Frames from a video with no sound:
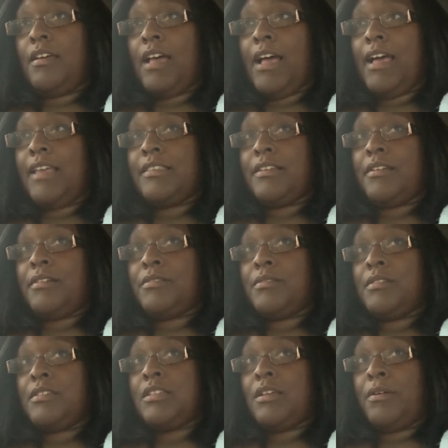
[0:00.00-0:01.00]
I had to go
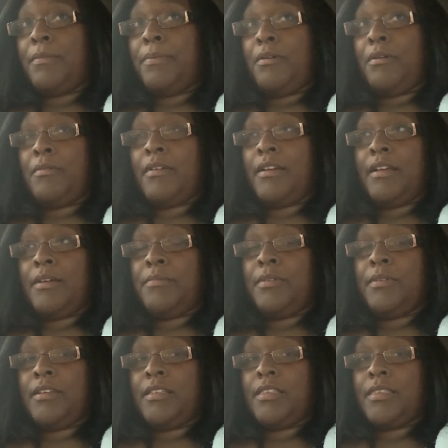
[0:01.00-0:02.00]
through this whole program
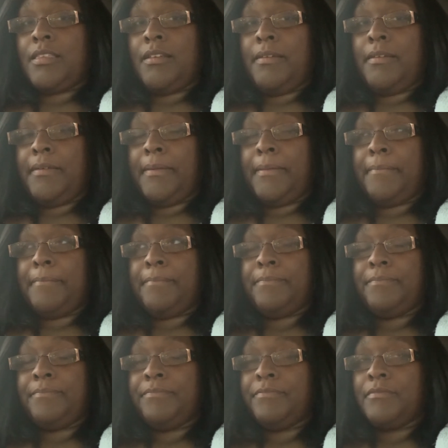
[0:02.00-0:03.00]

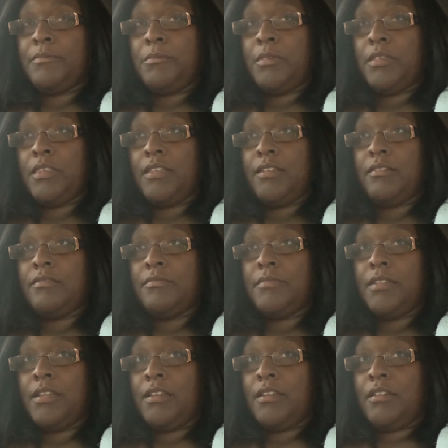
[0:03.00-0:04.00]
with
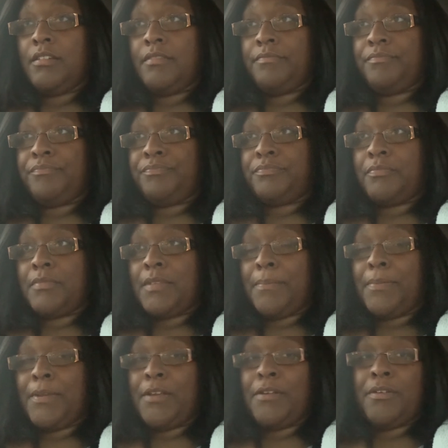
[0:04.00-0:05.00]
him
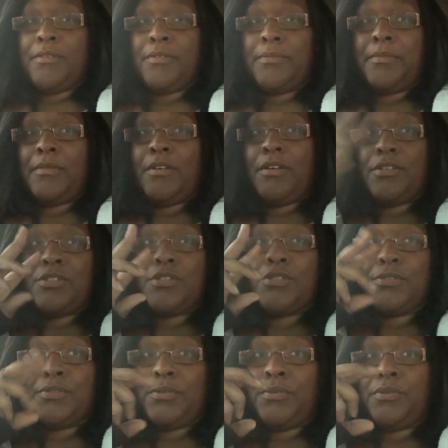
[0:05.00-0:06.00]
being on a
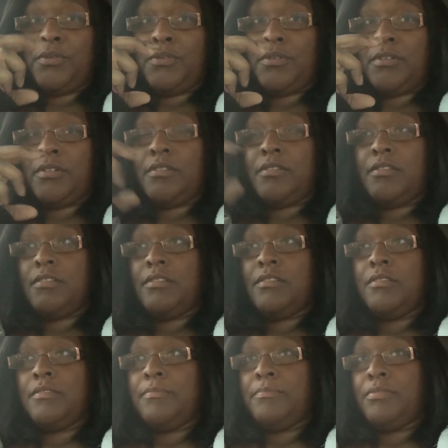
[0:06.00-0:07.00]
school
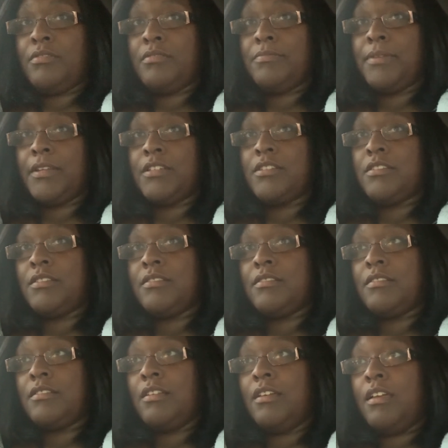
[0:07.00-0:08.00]

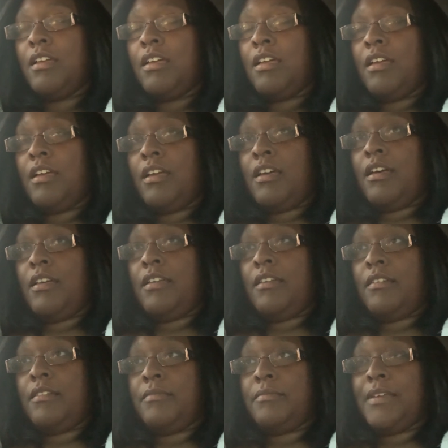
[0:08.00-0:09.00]
probation.
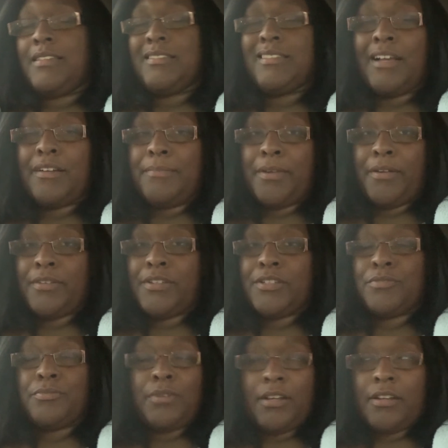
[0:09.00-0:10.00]
It's not gonna be on
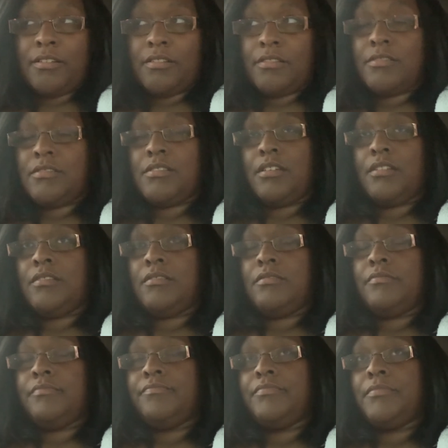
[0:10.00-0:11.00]
his record,
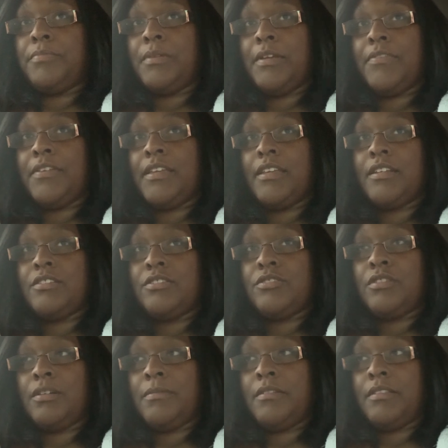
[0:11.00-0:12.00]
so, but if he get in
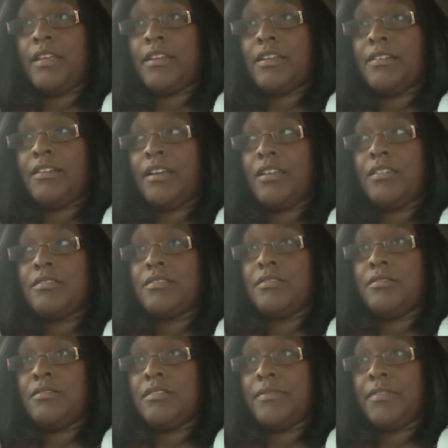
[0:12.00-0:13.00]
trouble like in high
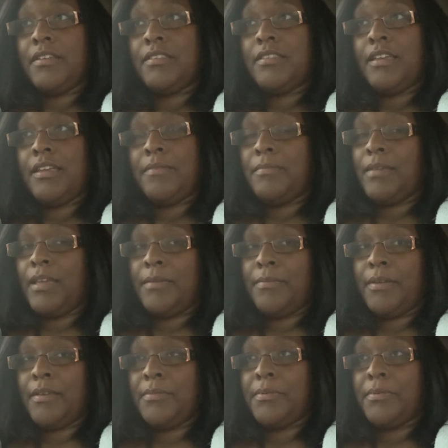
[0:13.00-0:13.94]
school or something like that, maybe.